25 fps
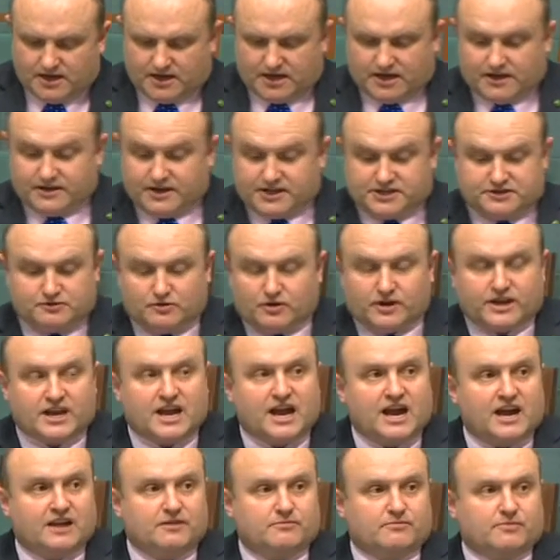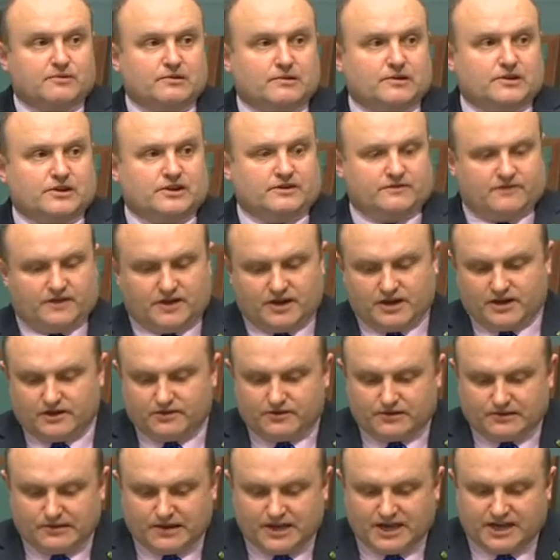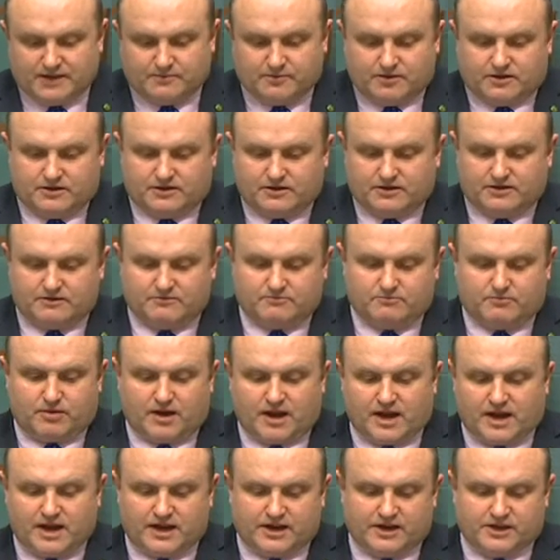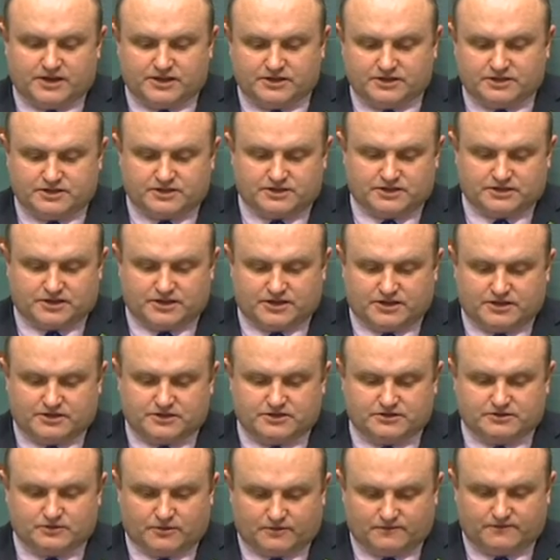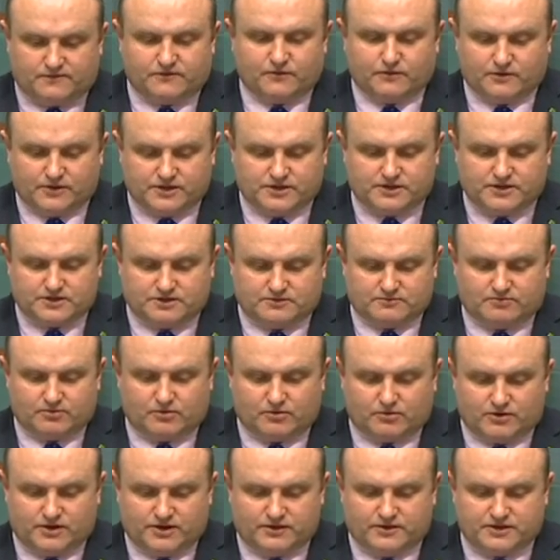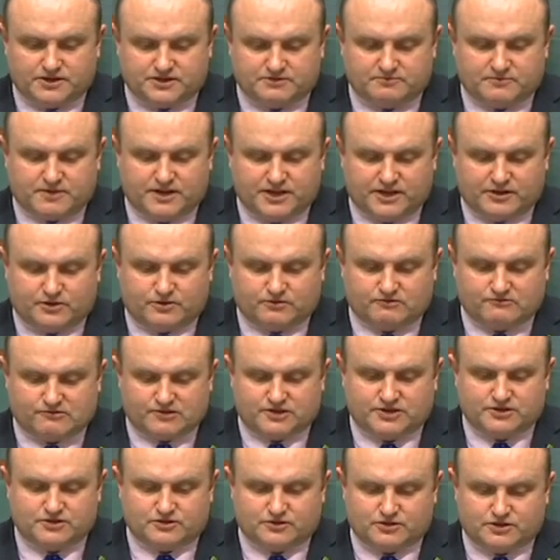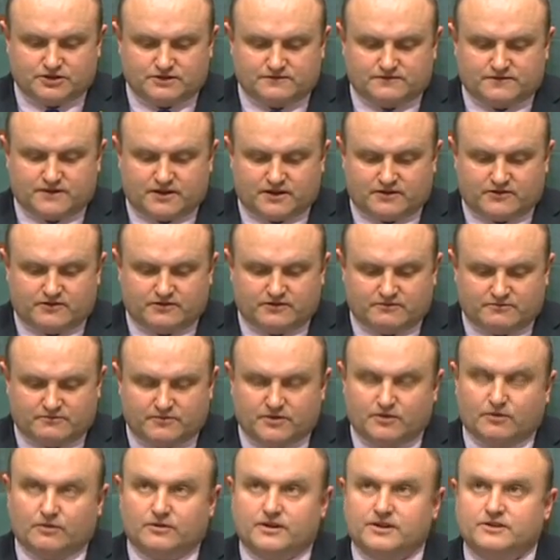And that's why I can't believe the Labor Party is not fully supporting this Medical Research Fund bill.